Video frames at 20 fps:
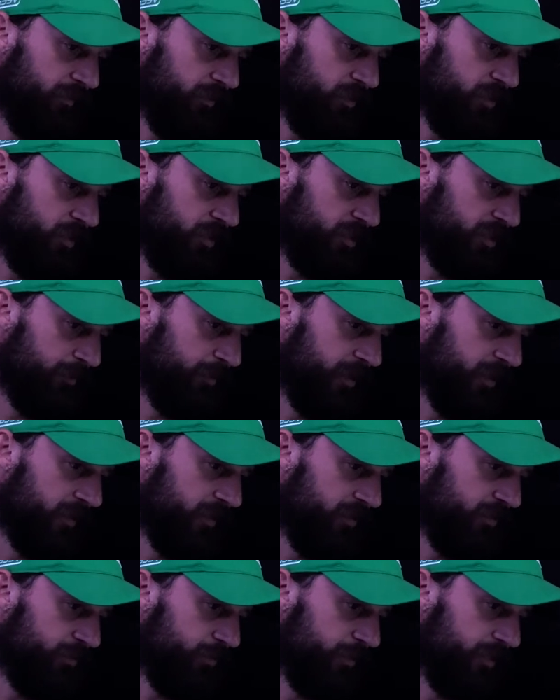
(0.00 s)
talked about
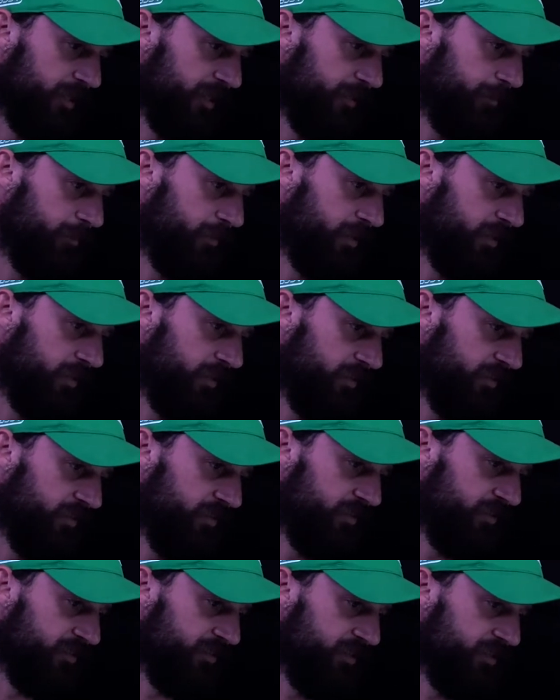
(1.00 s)
this one yet, but this is
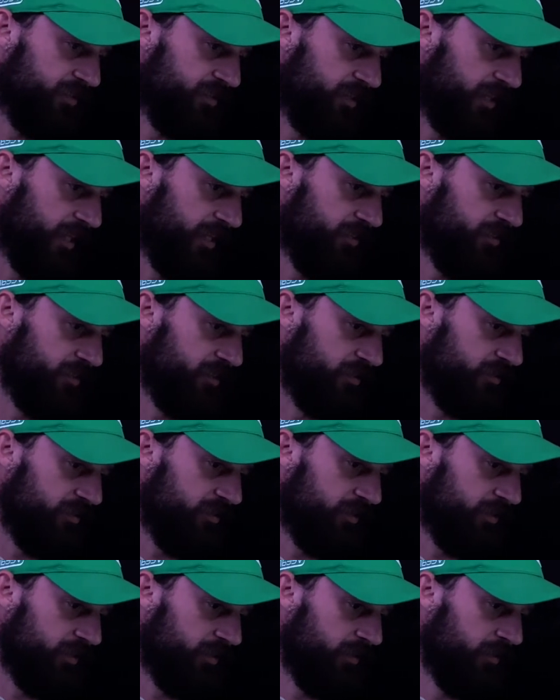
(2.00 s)
essentially, as you can
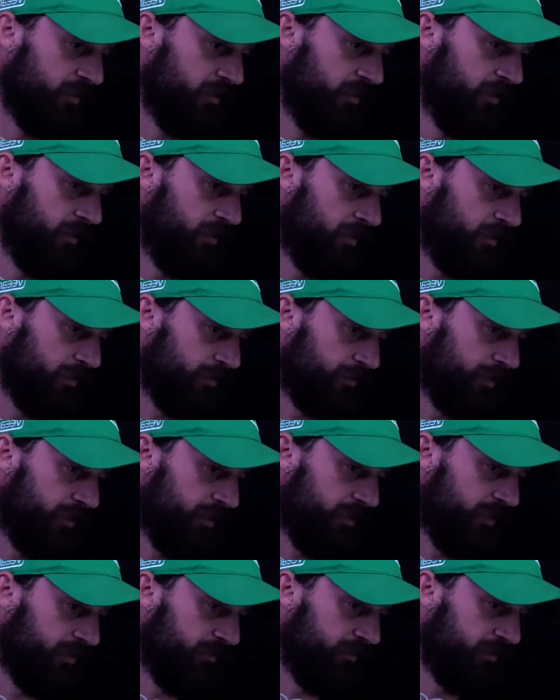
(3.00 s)
see, 3
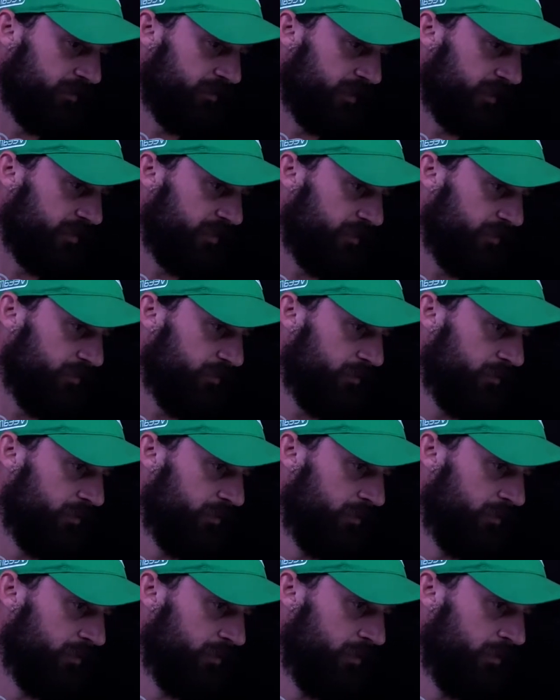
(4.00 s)
different rectangles.
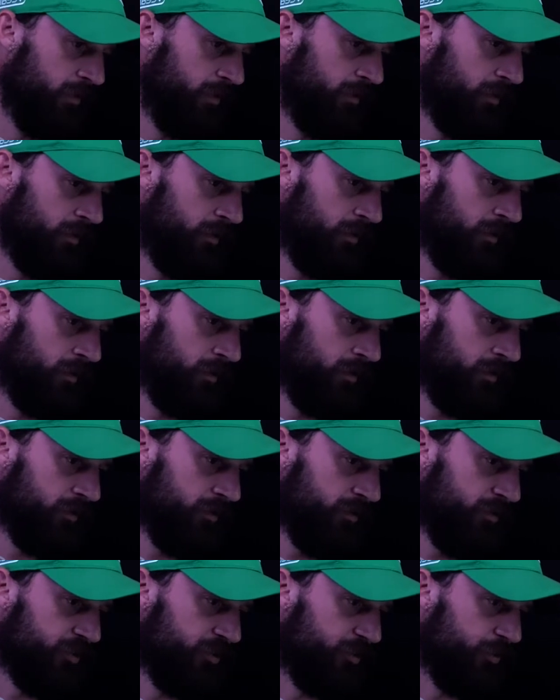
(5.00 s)

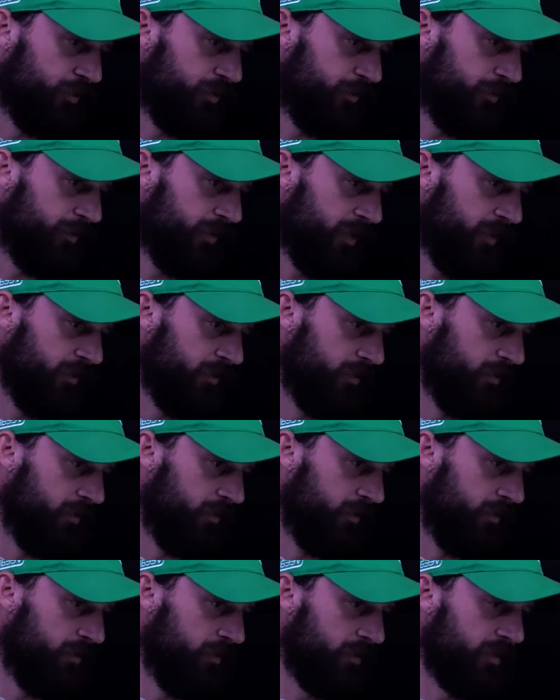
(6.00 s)
Just join them together.
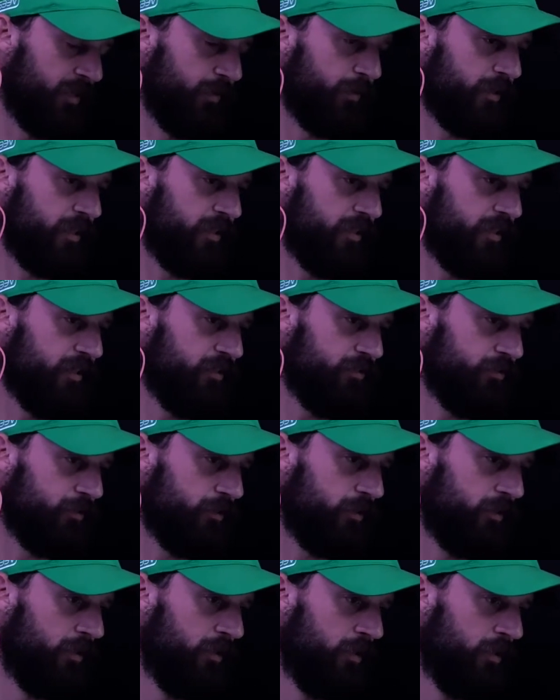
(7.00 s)
Now we got a data store.
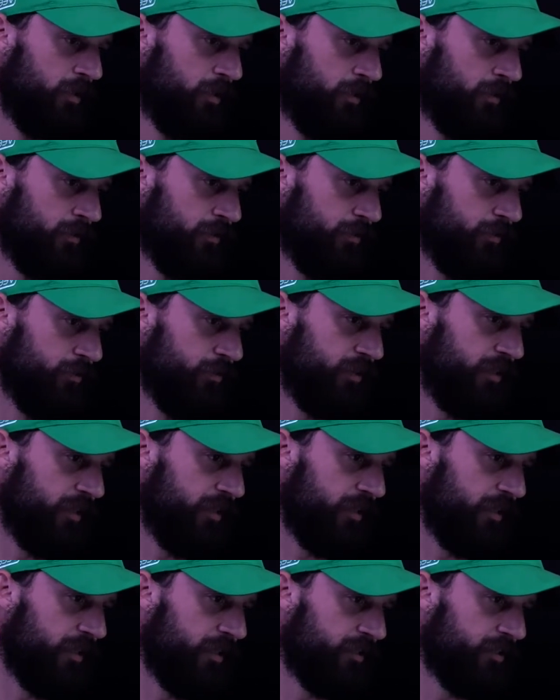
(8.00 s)
Use that
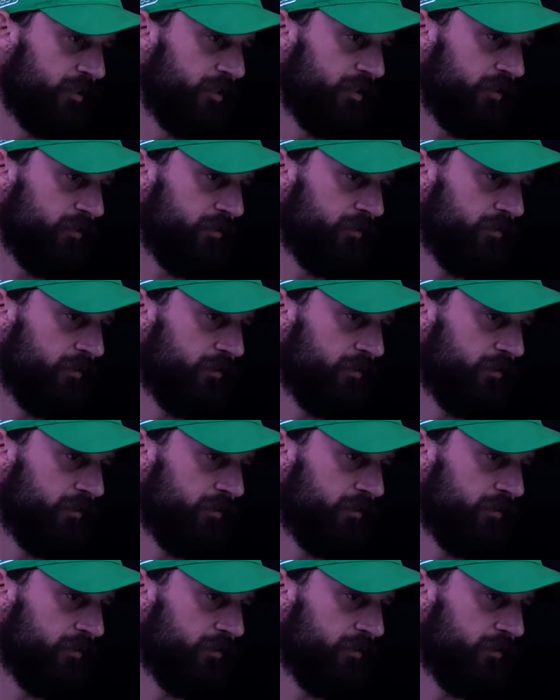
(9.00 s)
dash line.